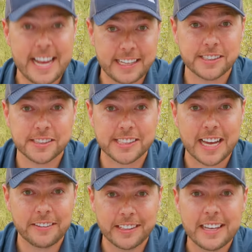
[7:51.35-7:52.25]
eggs
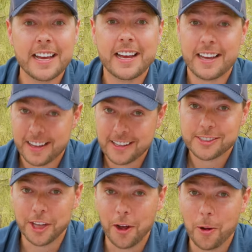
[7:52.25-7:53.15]
inside of it.
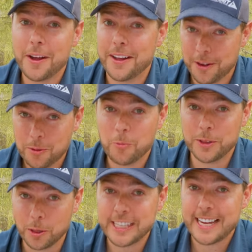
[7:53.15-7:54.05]
So,
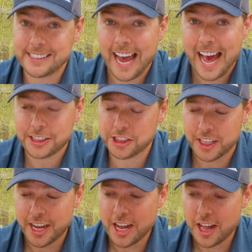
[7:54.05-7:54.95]
when those eggs hatch,